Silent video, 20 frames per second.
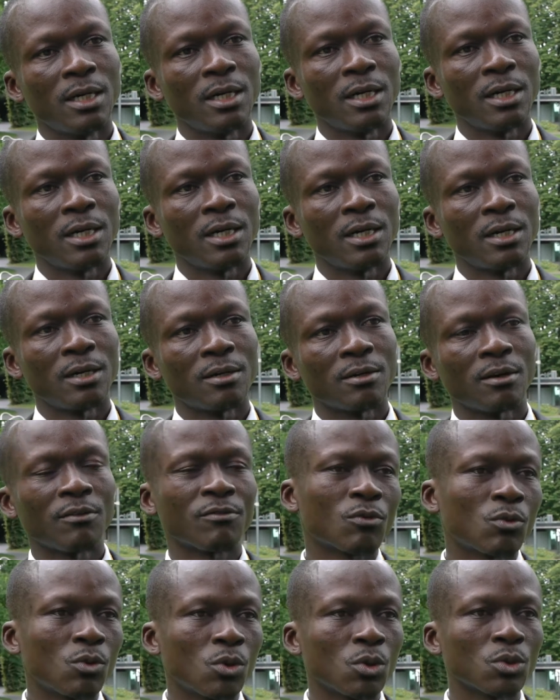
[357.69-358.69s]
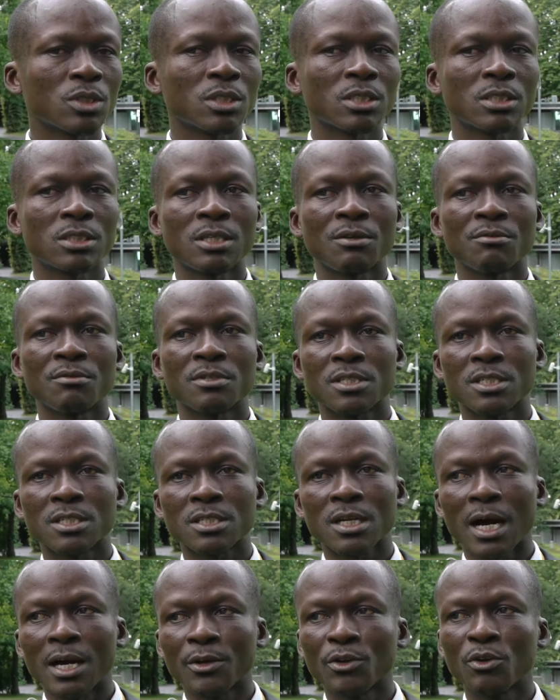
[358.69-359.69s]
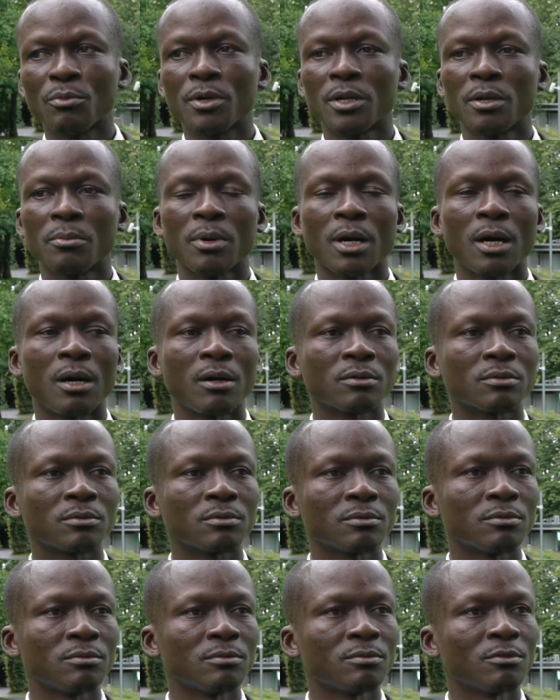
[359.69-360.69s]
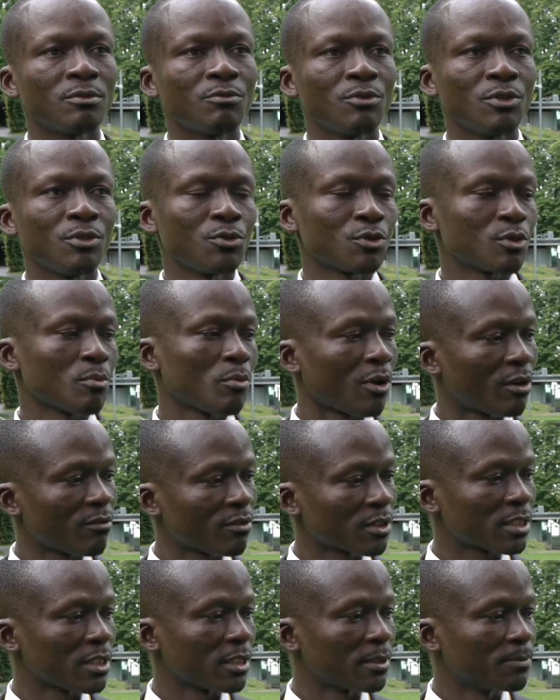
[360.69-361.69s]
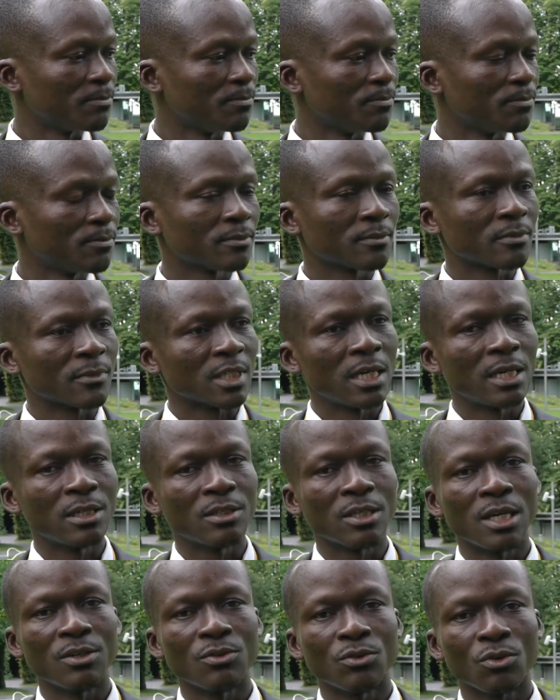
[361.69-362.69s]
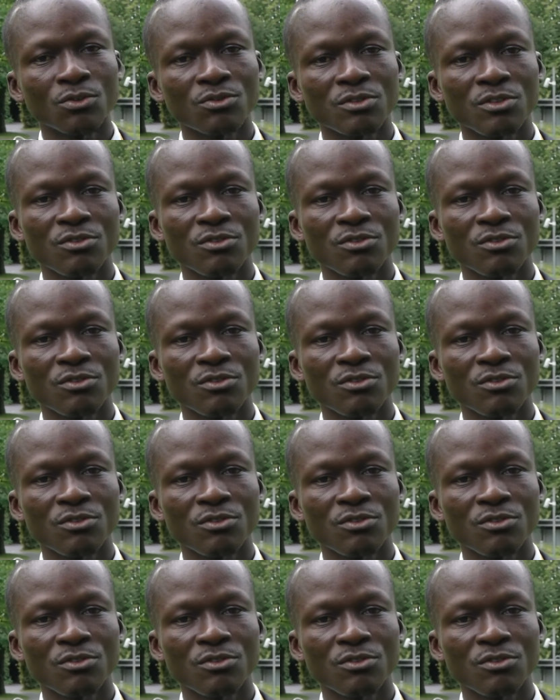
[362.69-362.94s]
Of course, there is this argument about reducing poverty, and those